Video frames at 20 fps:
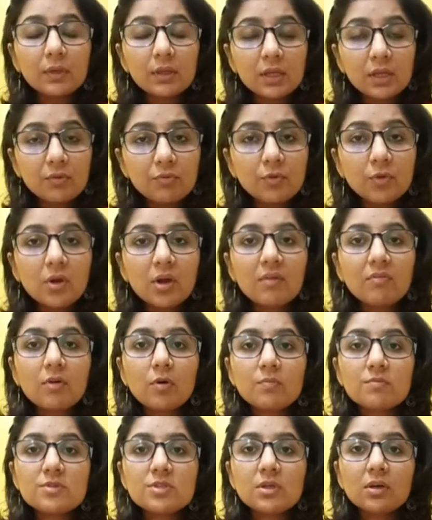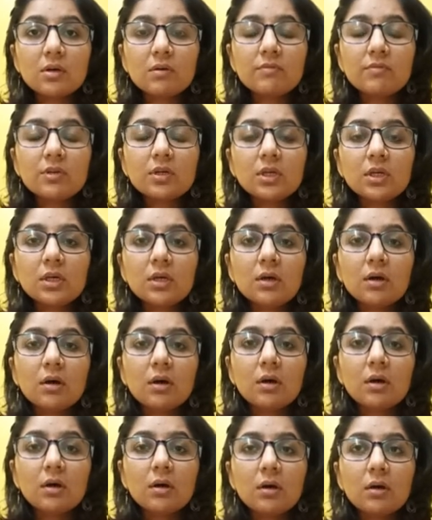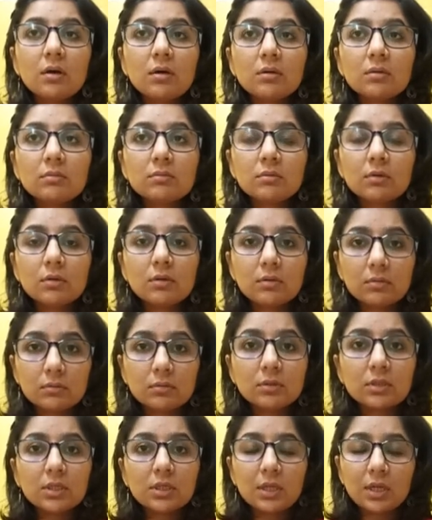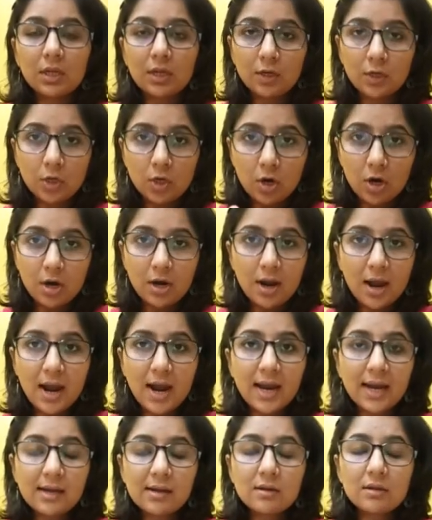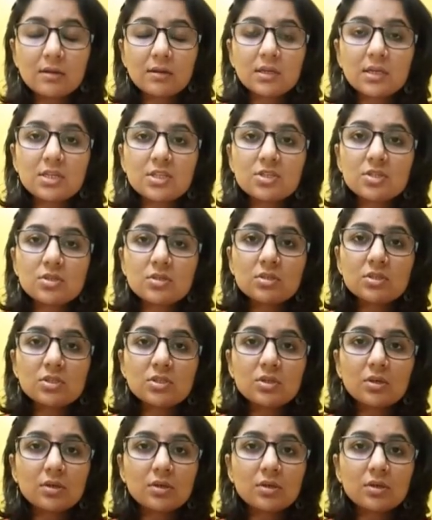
if you have observed, your height, it is